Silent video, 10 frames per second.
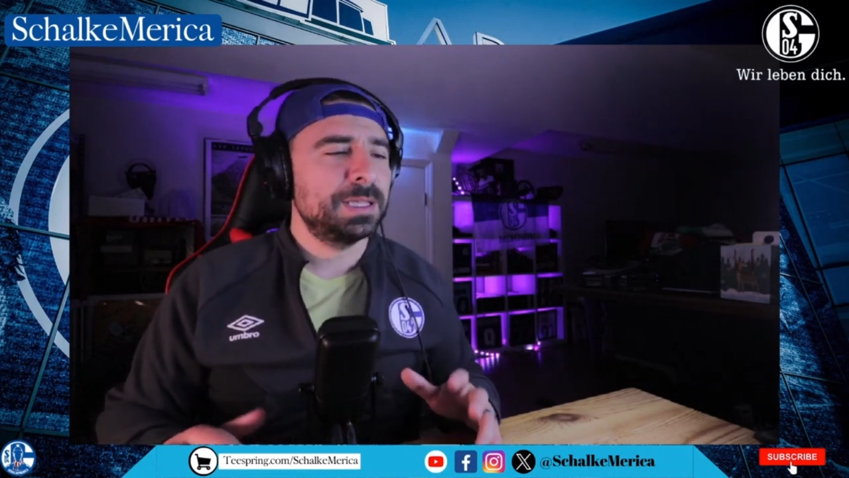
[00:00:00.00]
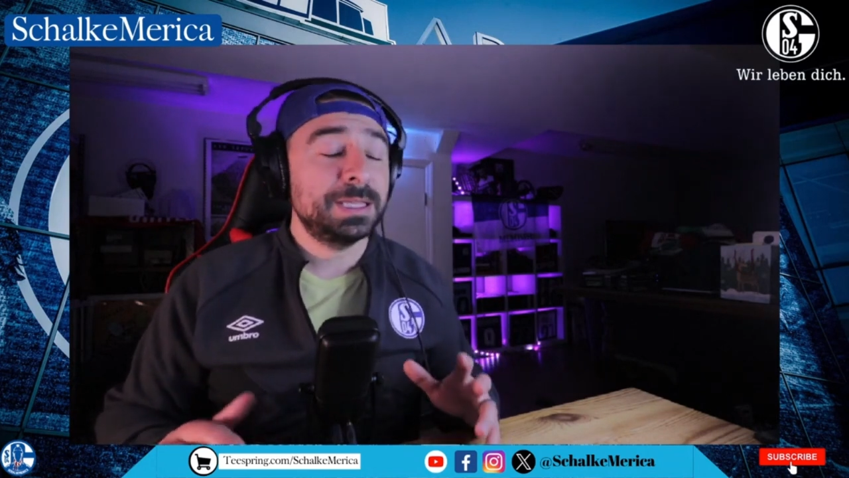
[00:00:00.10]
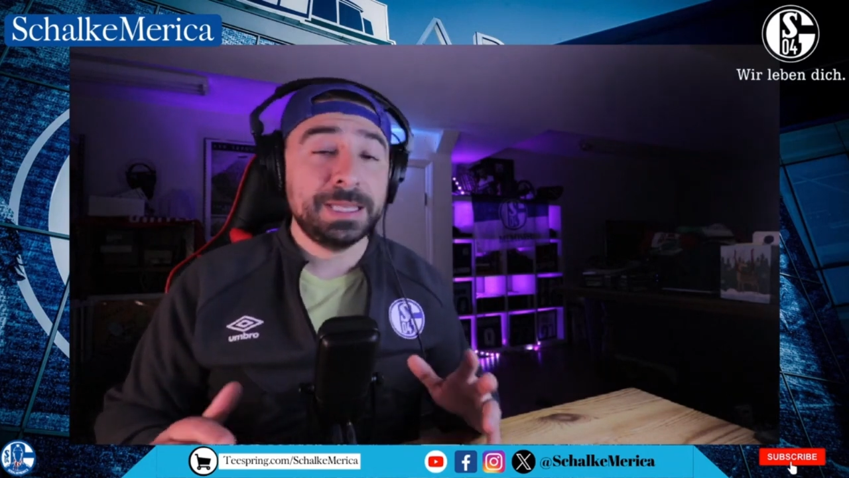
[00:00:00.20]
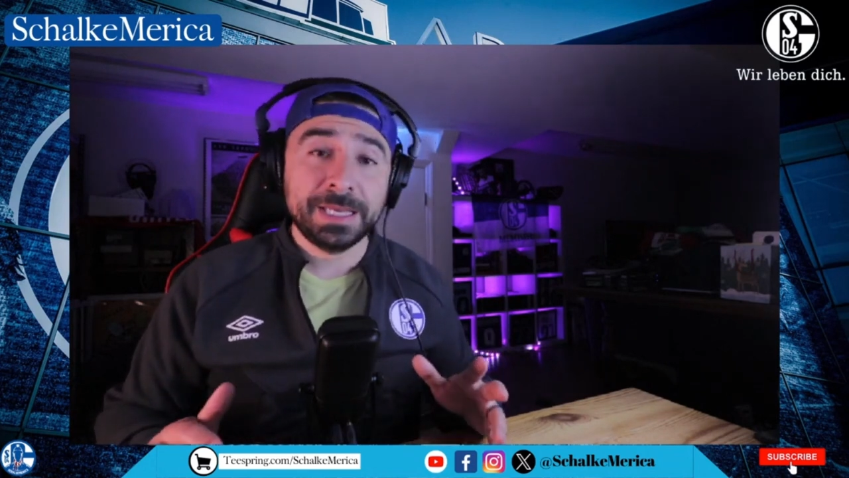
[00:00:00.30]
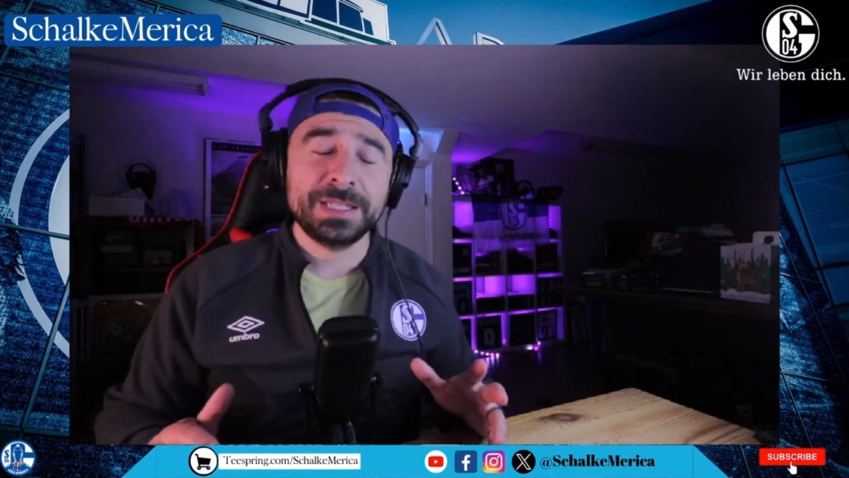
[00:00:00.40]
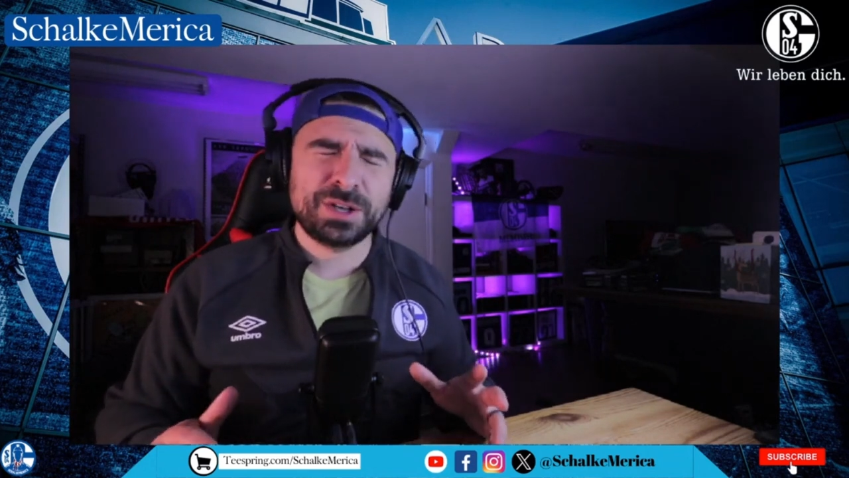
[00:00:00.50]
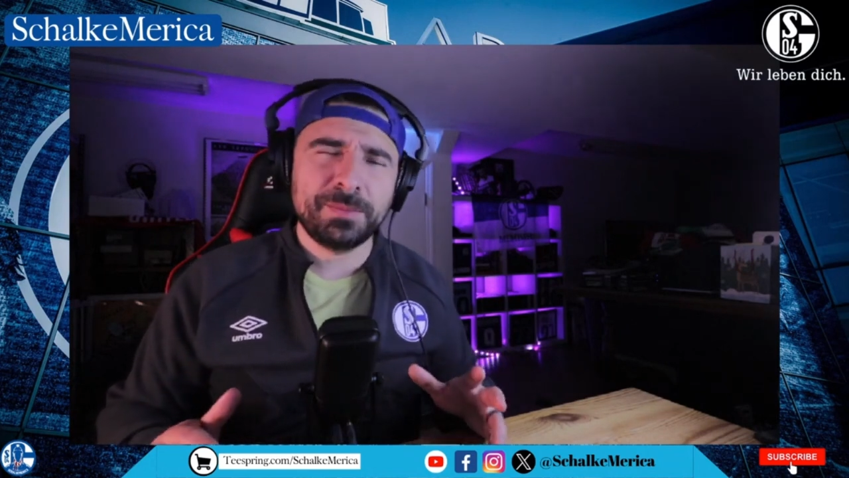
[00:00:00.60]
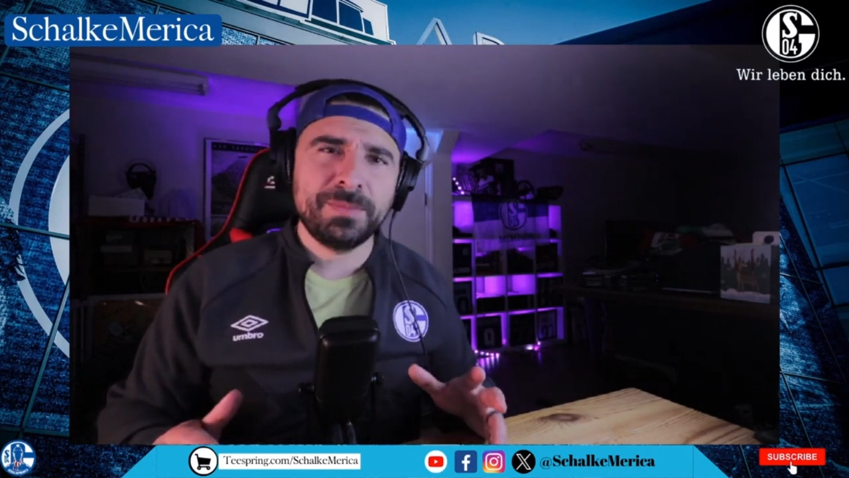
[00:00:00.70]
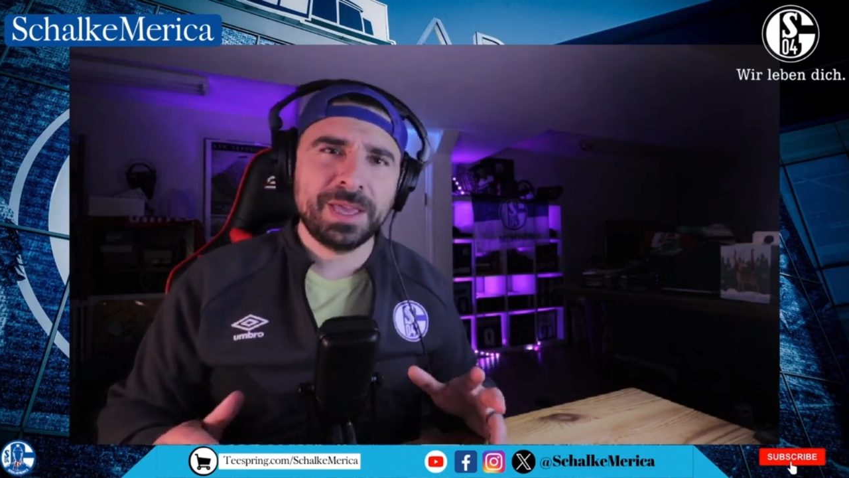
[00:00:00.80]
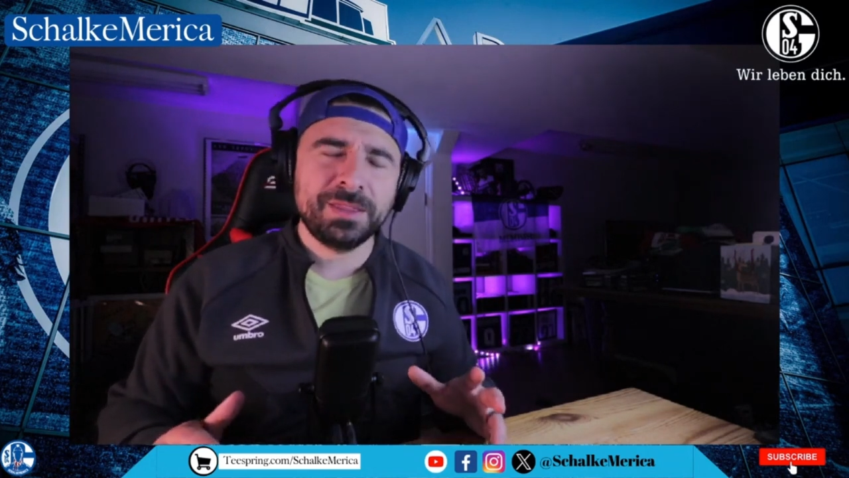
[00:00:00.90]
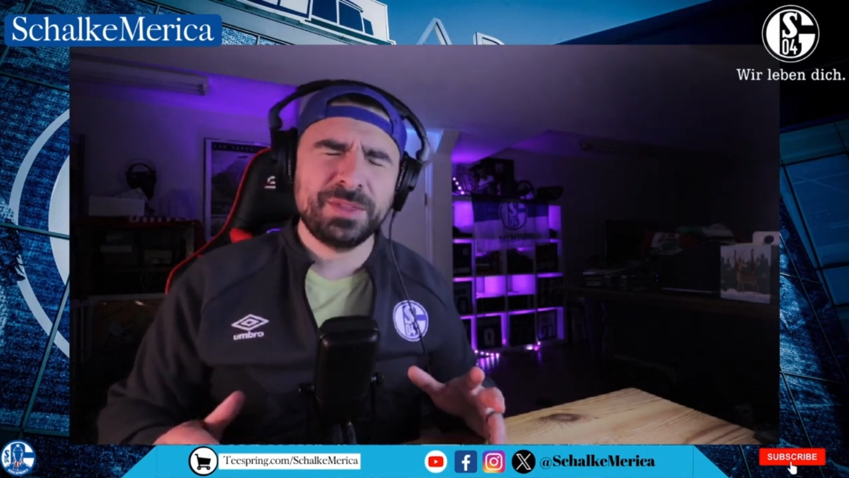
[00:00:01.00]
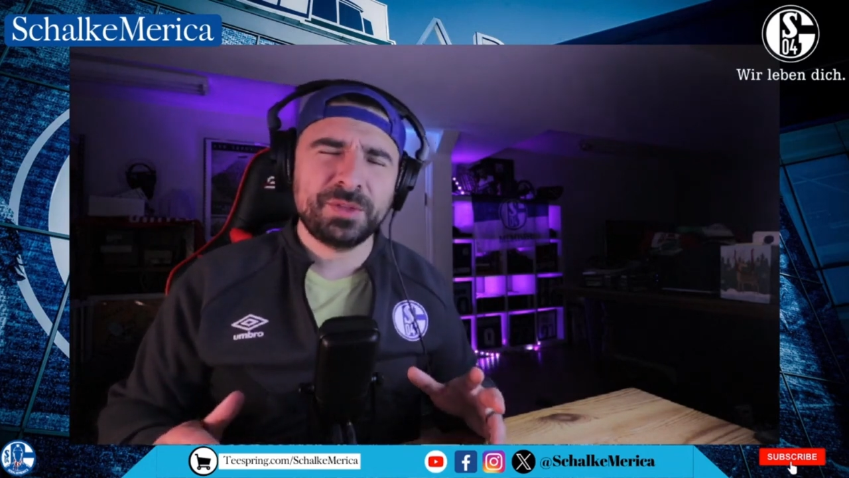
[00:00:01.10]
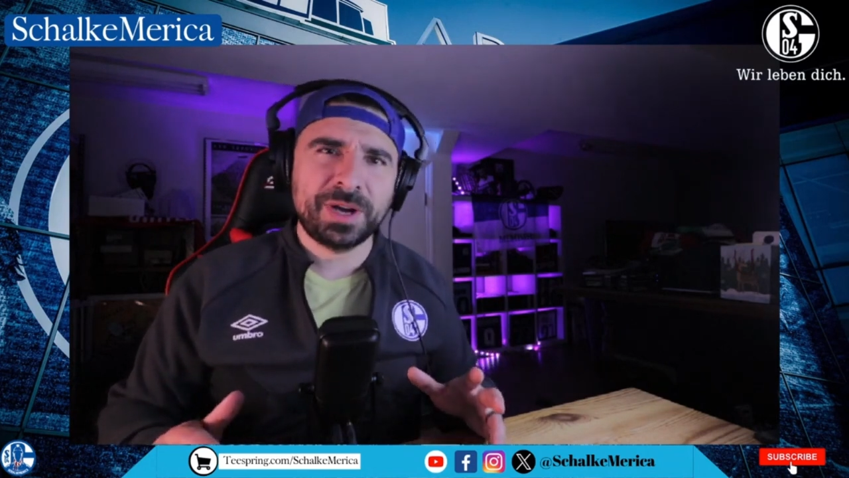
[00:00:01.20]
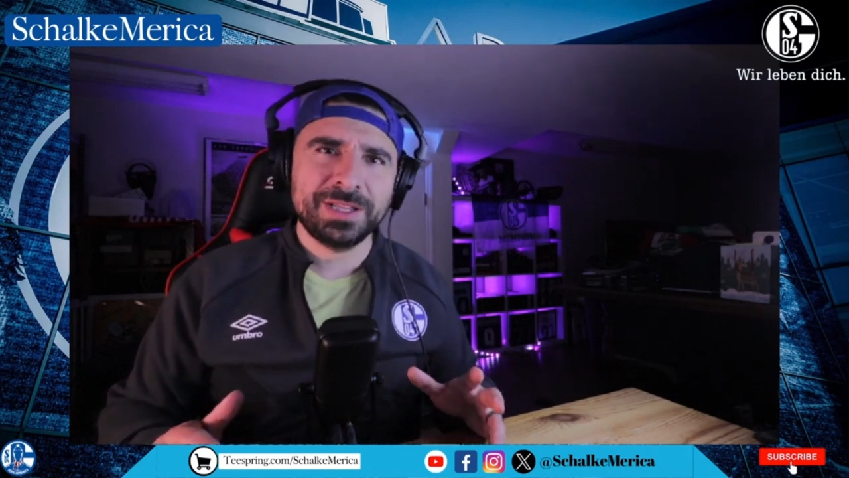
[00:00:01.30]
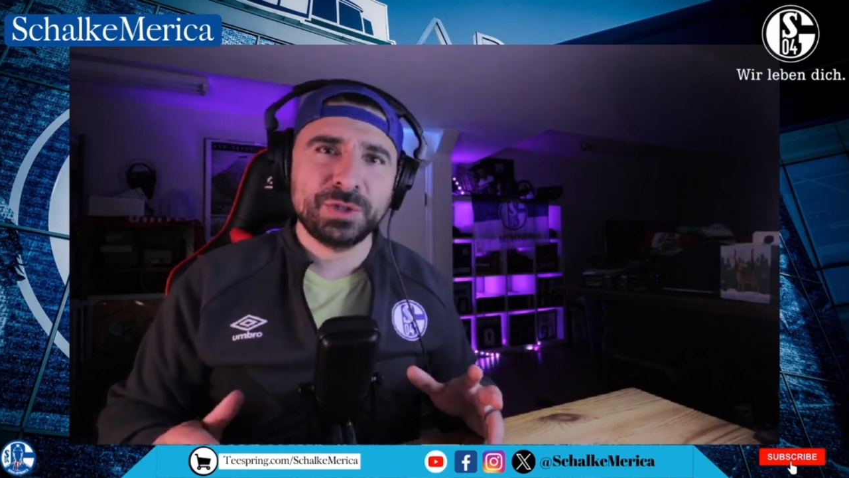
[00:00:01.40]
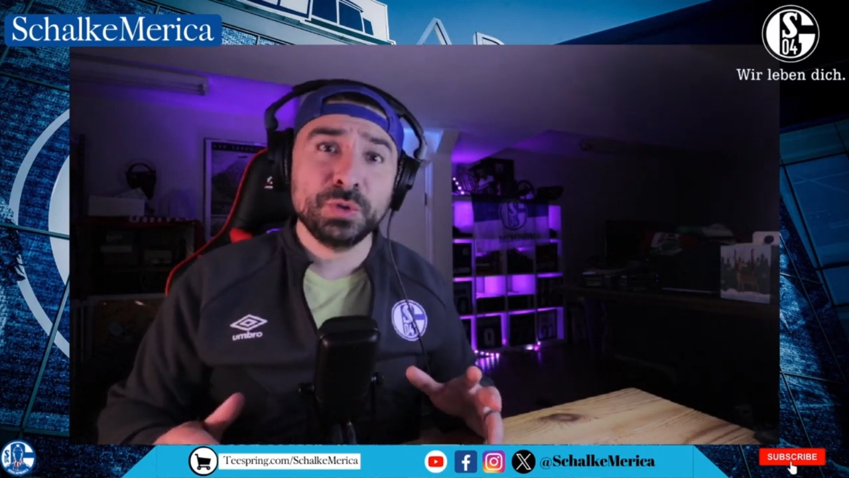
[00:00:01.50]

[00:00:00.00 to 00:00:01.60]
he is her main threat.